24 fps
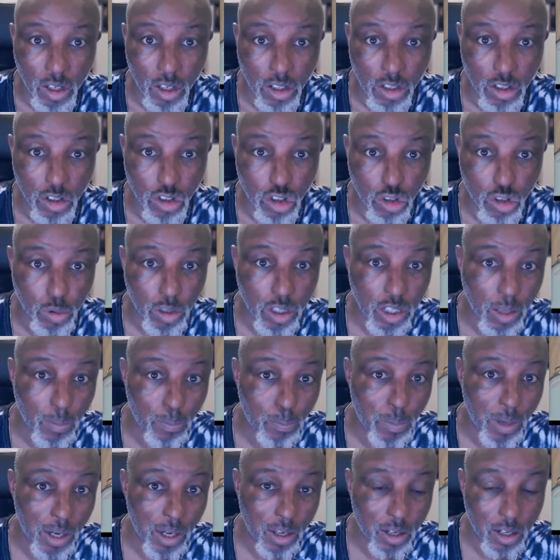So 20
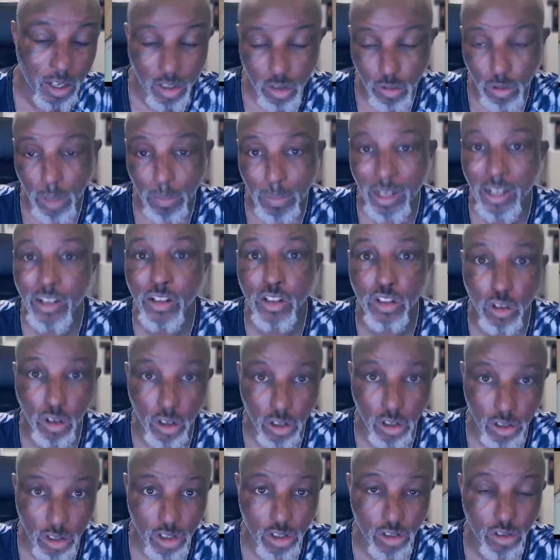billion, that's $20 billion,
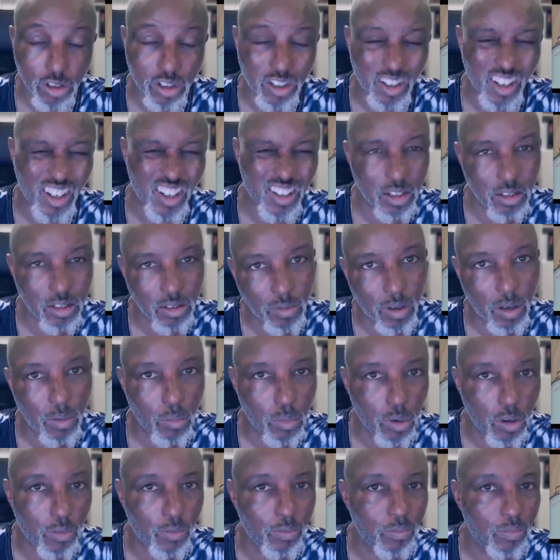I should say. So it's around what,